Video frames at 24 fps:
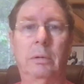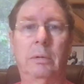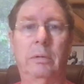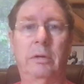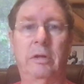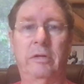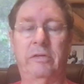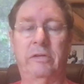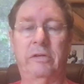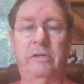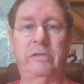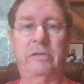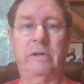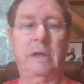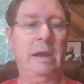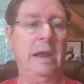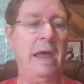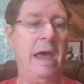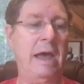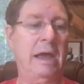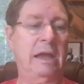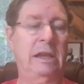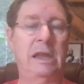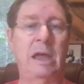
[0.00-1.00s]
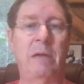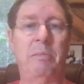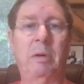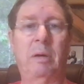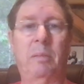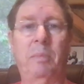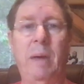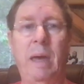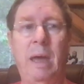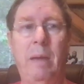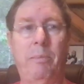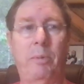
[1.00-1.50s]
This is an academic
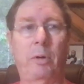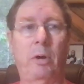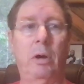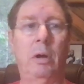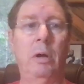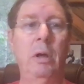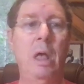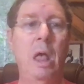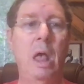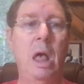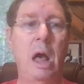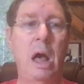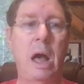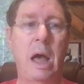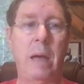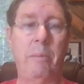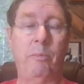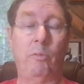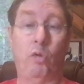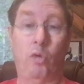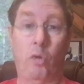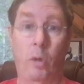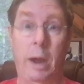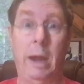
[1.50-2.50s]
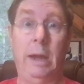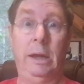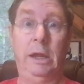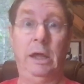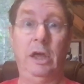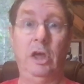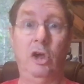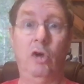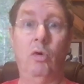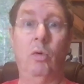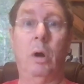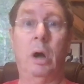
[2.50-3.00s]
paper. I'm grading
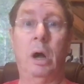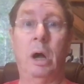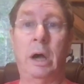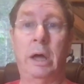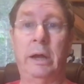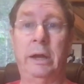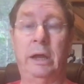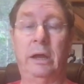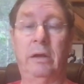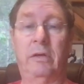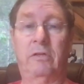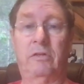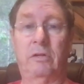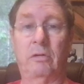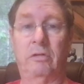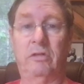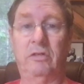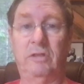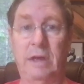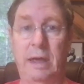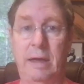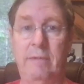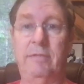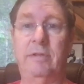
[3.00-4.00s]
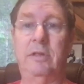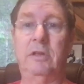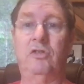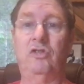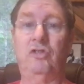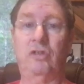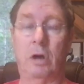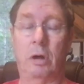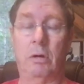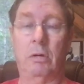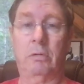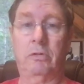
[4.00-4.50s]
you on it, so save the
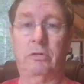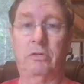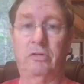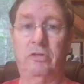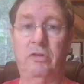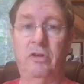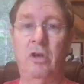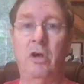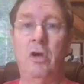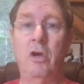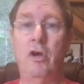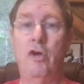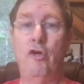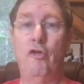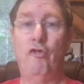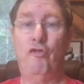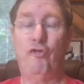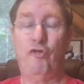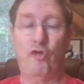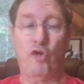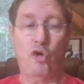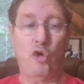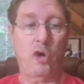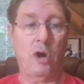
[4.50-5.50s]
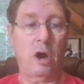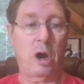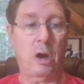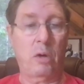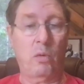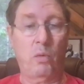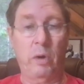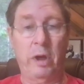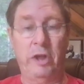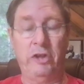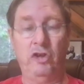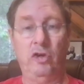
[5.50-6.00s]
jokes for
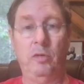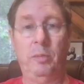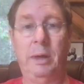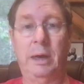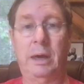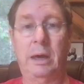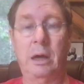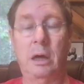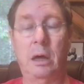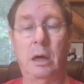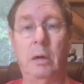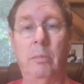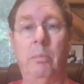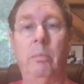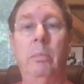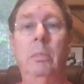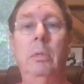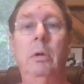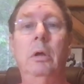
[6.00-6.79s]
when you become